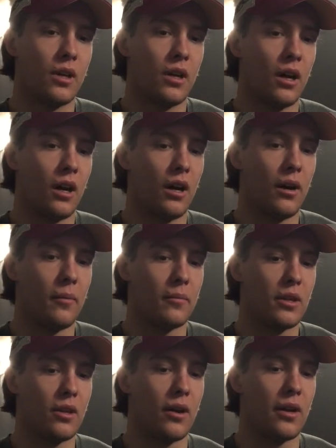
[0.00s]
Um,
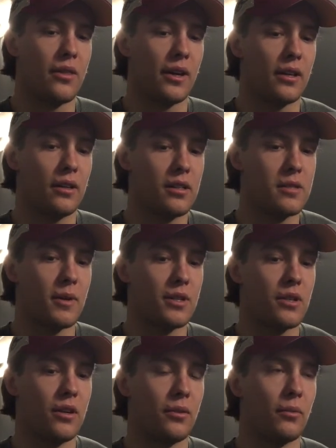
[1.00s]
you know, I think
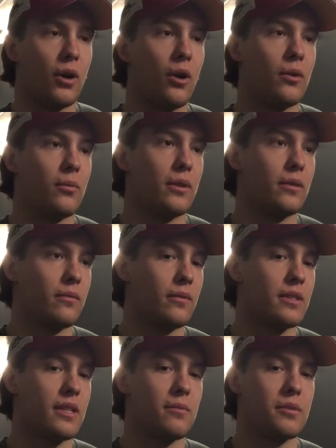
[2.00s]
especially on the road when the
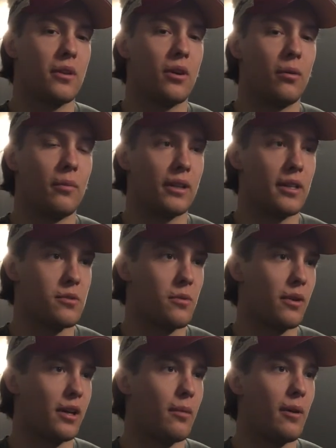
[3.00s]
teams are at home like this, we
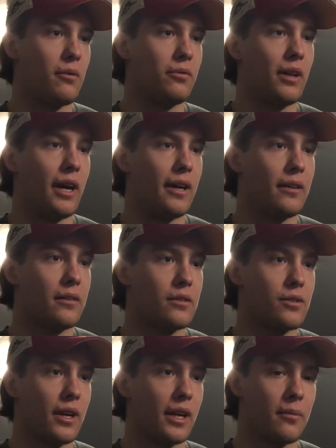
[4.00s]
want to come out flying,
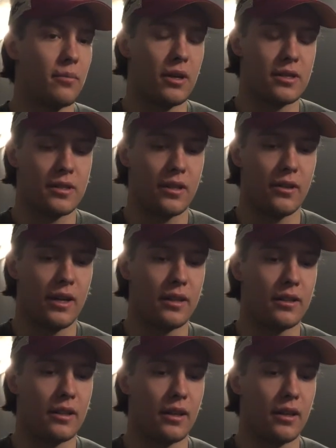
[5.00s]
try and get pucks in their
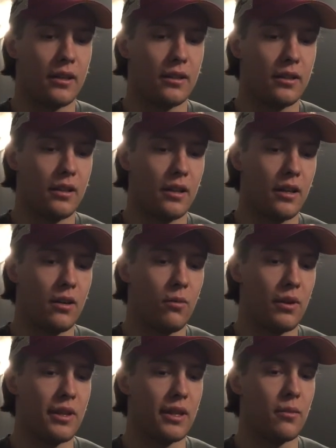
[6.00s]
end. Uh, one
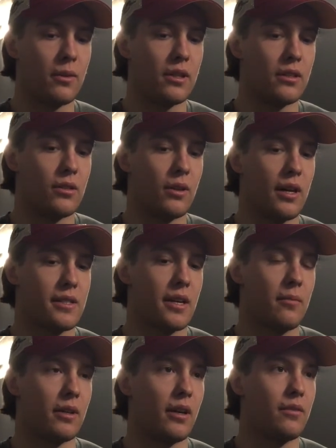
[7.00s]
thing that we didn't do last
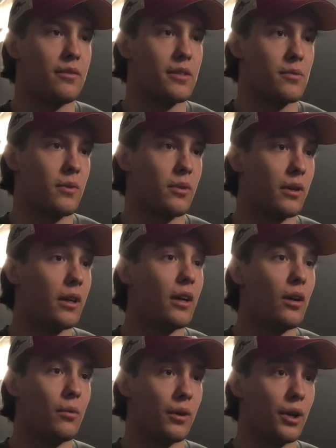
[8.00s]
game enough is we were
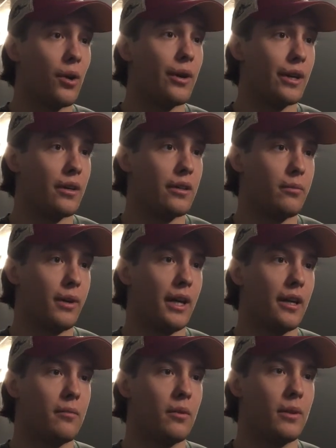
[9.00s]
we were going good in the
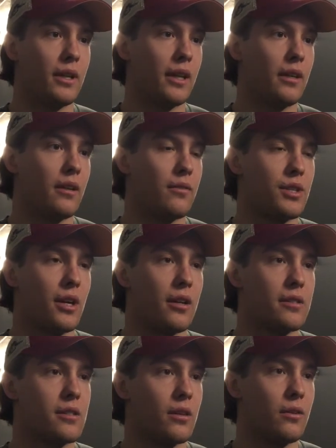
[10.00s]
beginning, but we didn't get enough shots.
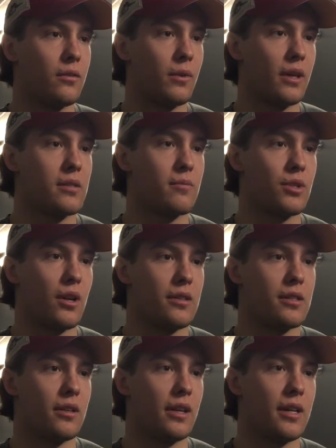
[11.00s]
So if we get some shots
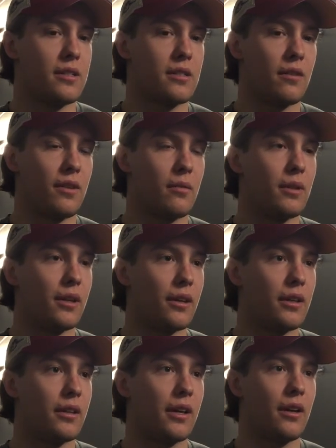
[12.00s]
on that and stuff, that'd be a good
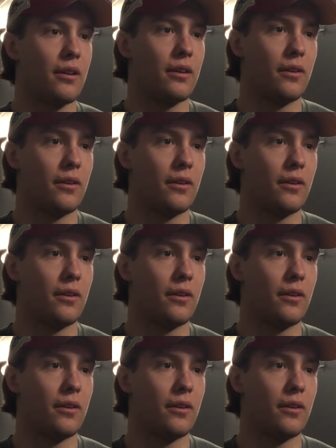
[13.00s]
indicator.